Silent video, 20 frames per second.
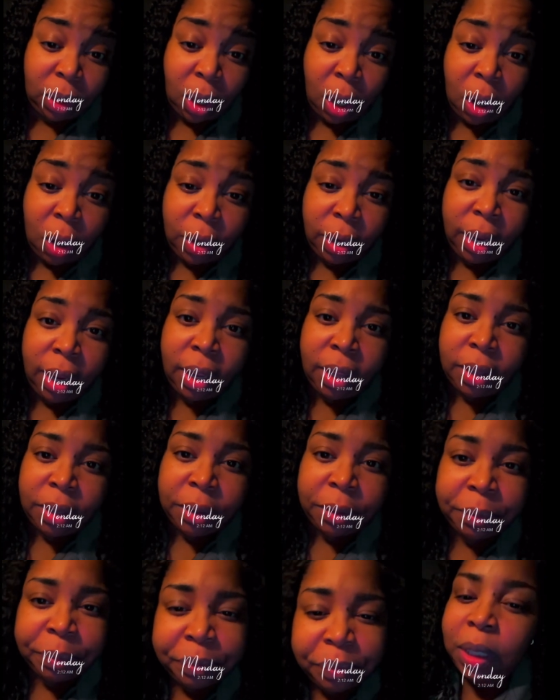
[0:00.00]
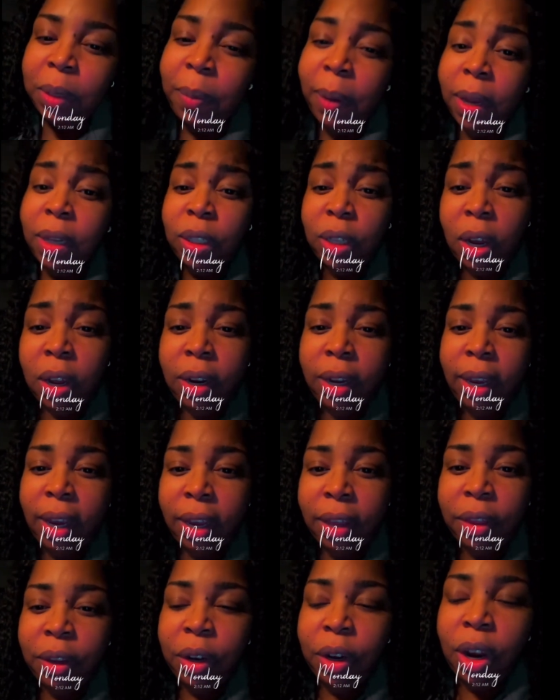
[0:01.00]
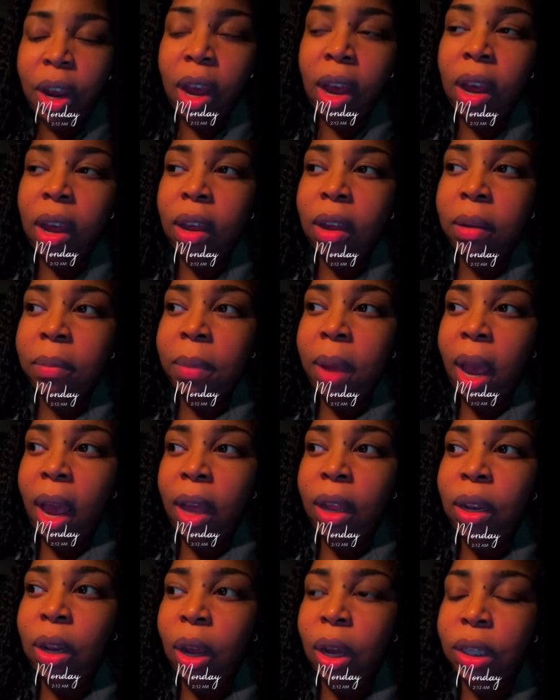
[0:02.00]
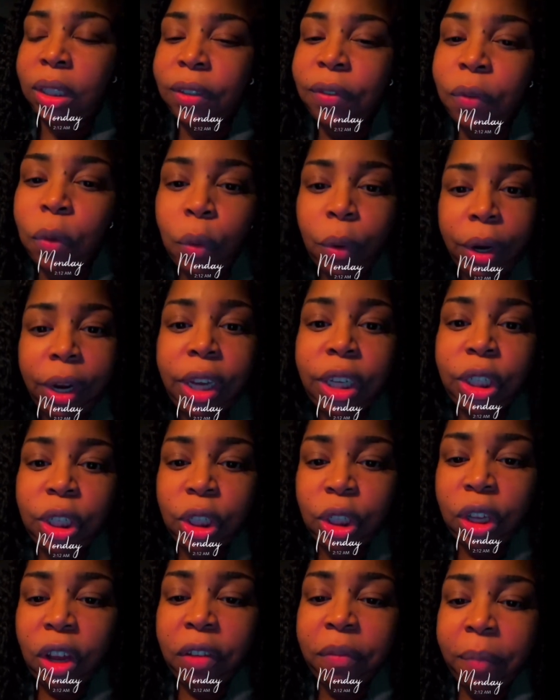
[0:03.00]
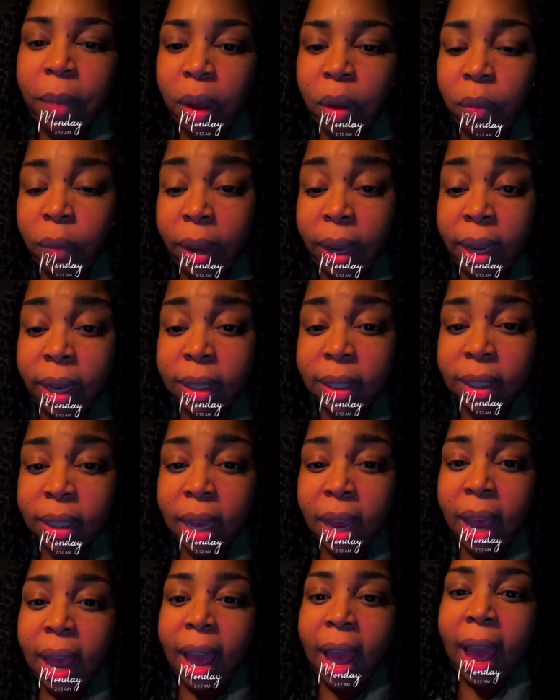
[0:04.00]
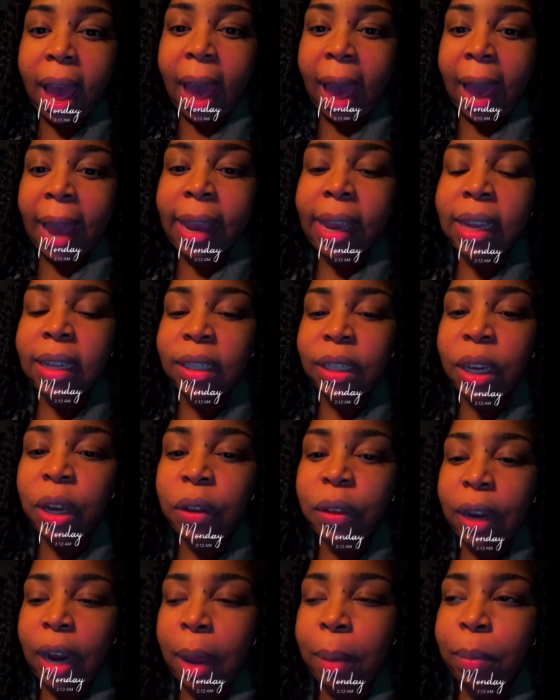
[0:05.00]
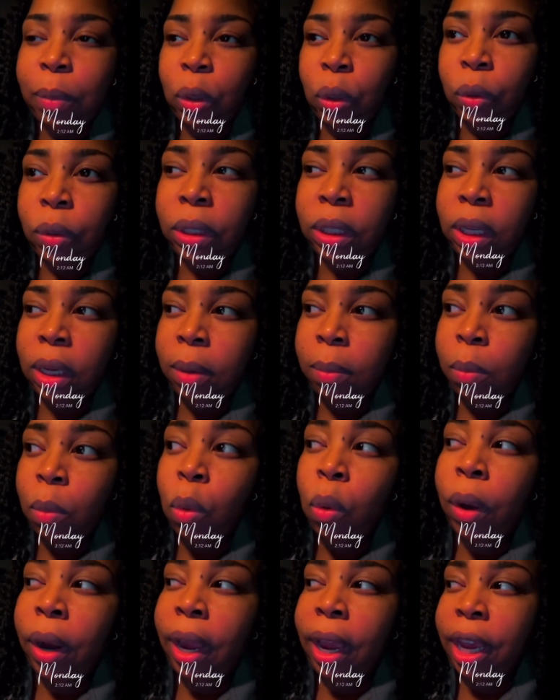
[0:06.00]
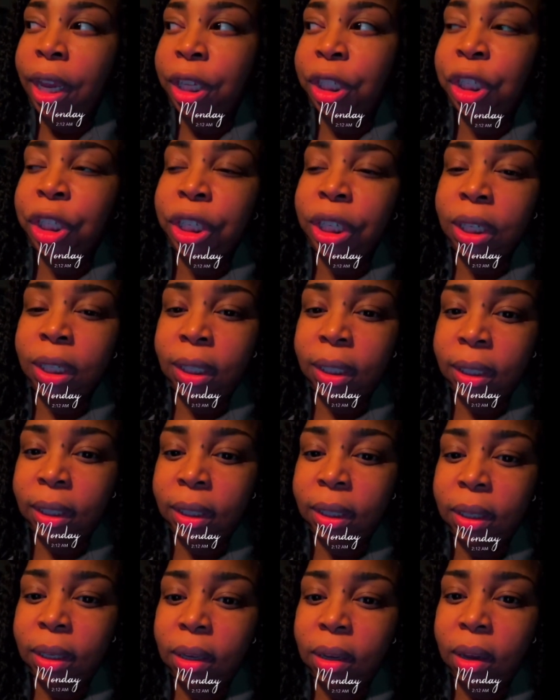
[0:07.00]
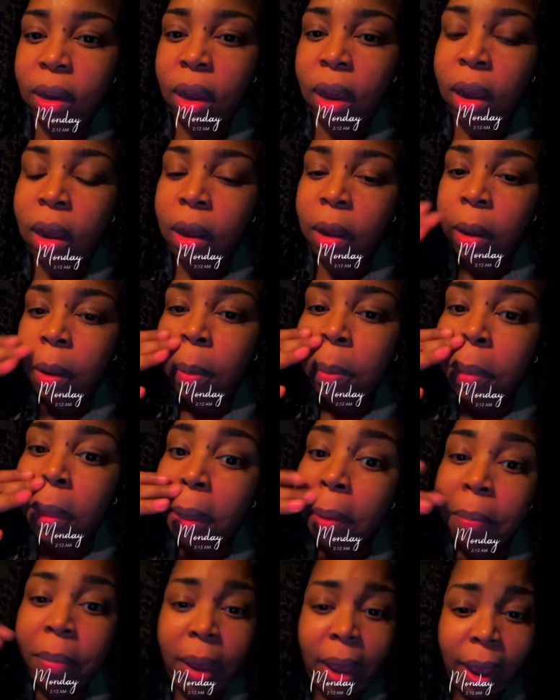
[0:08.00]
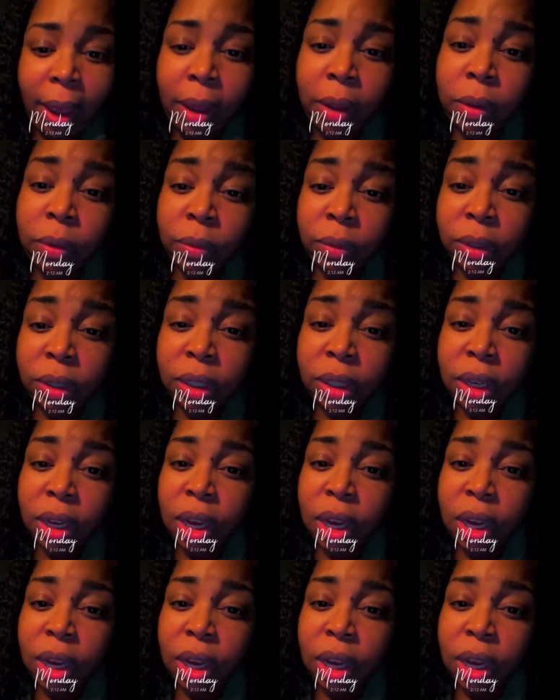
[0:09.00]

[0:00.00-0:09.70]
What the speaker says: altogether. I lost 4 inches off my waist. I can tell that I'm losing more inches, than pounds.